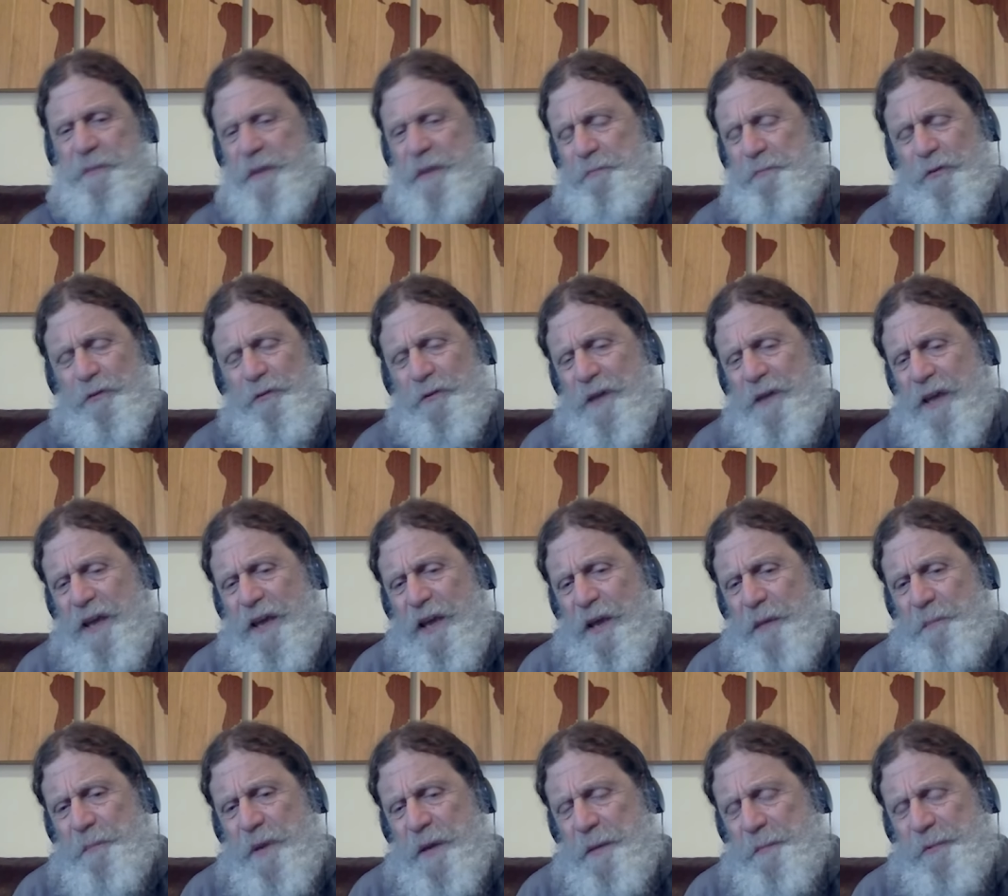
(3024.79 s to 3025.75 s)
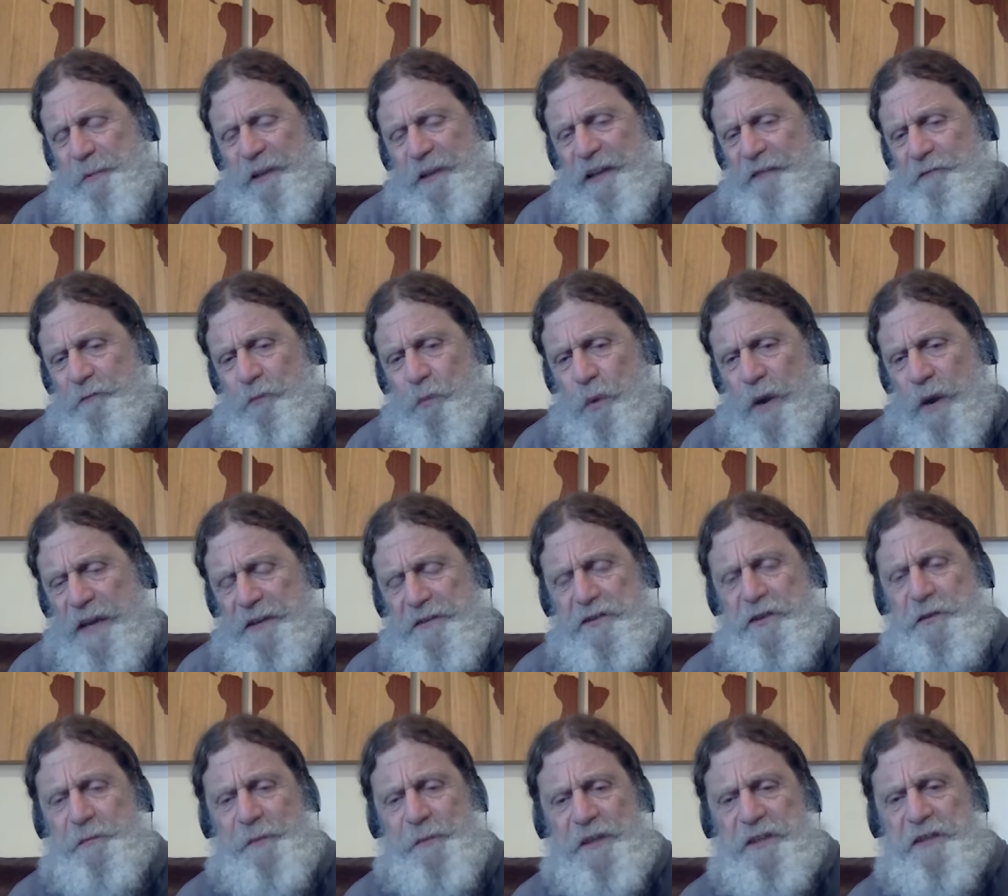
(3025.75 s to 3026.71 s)
People mm-hmm. people have way
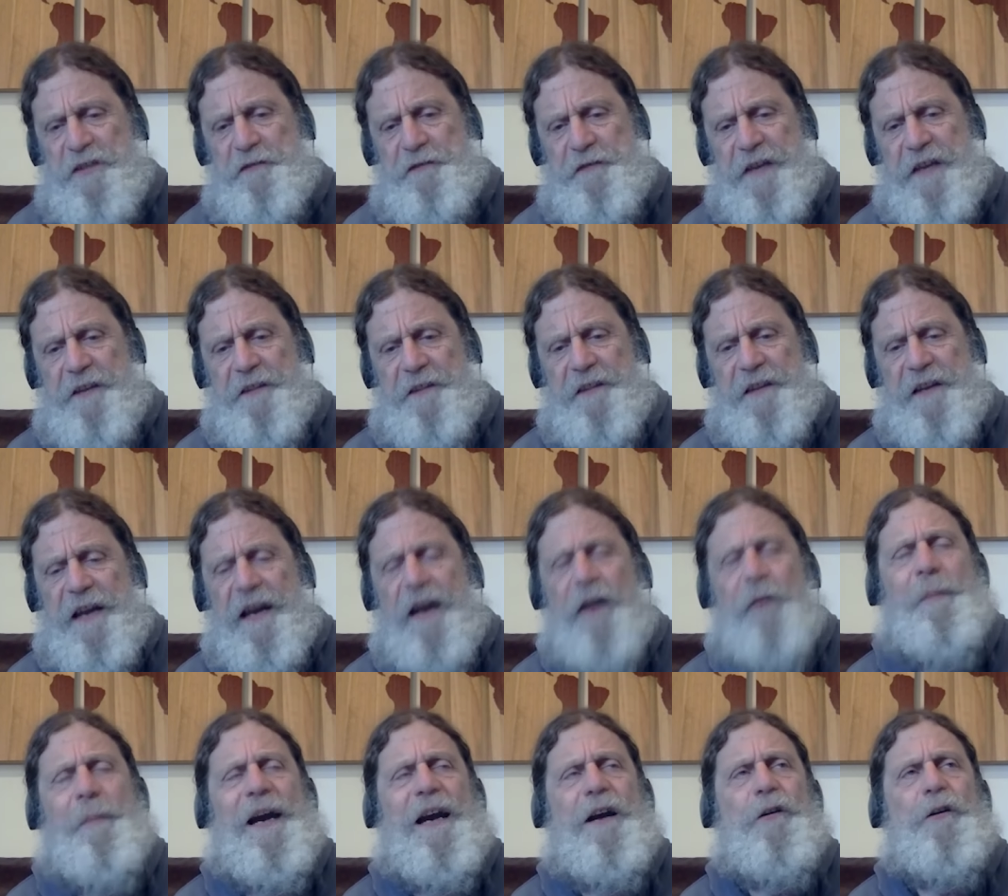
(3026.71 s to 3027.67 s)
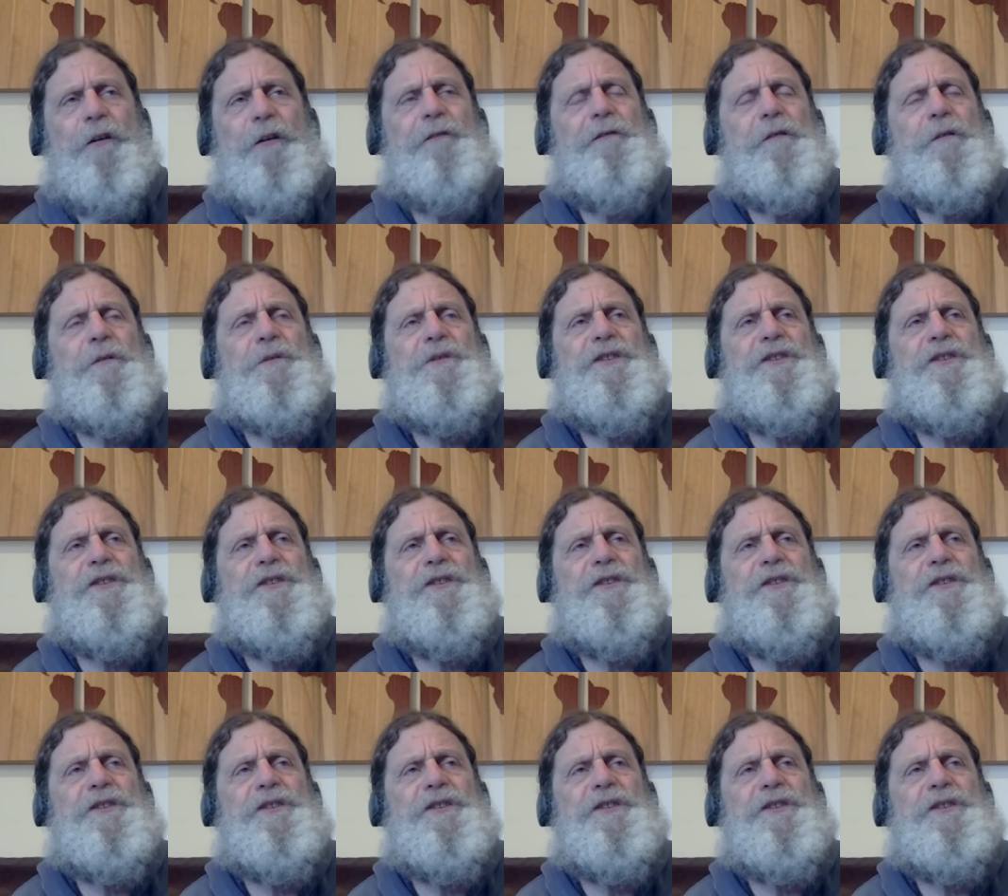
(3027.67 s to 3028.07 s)
too much faith in how powerful